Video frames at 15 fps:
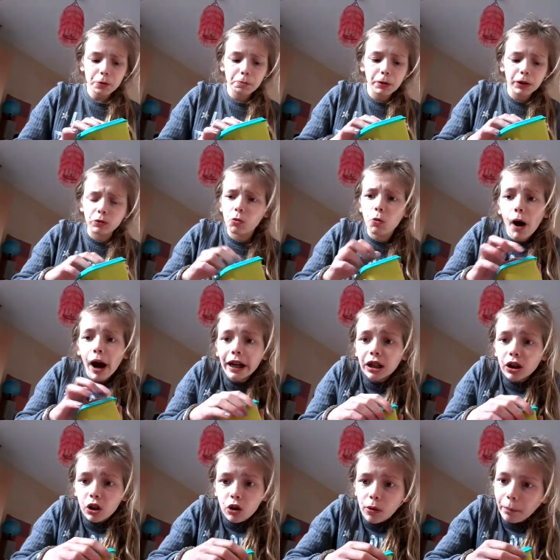But why
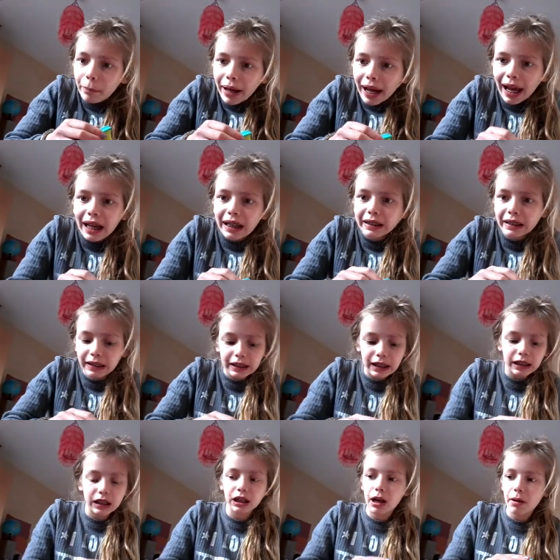loom bands
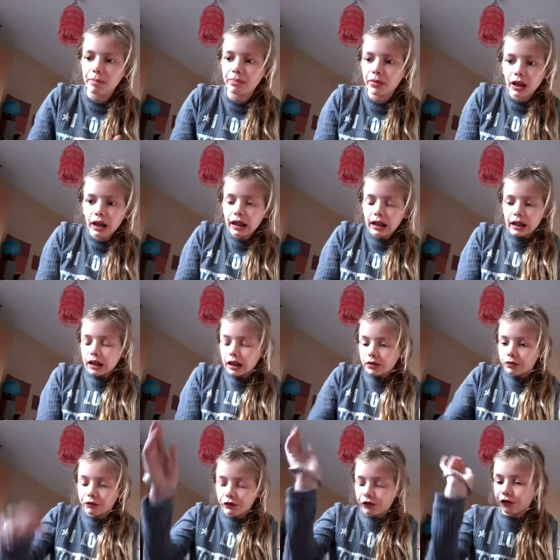and some
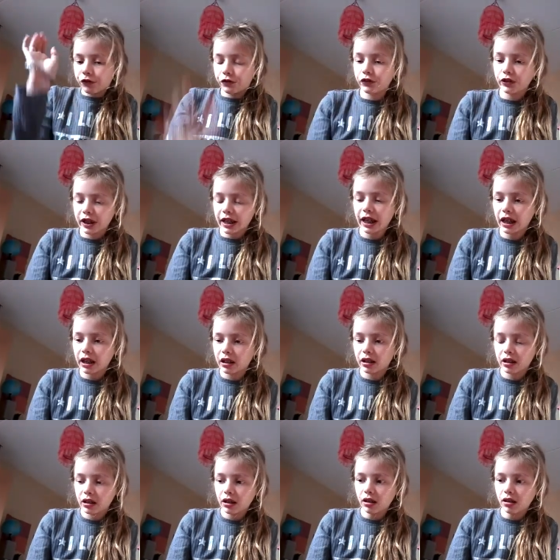freaking,
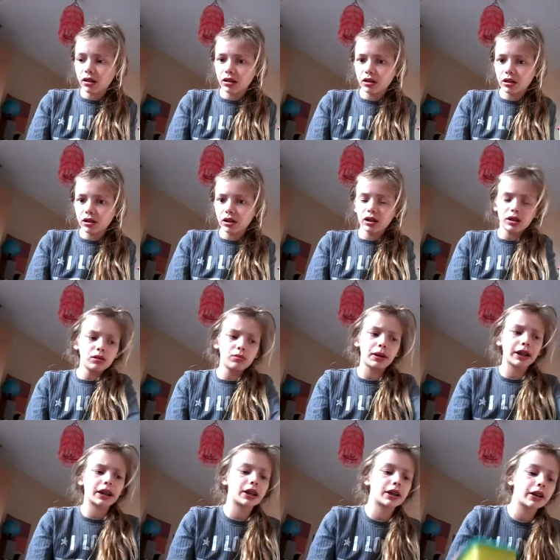oh
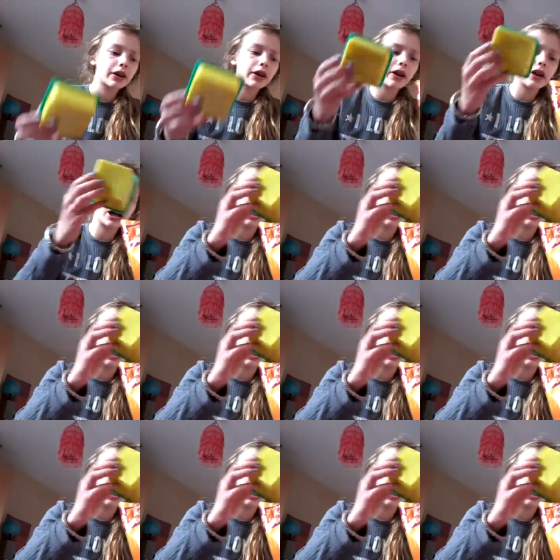my gosh.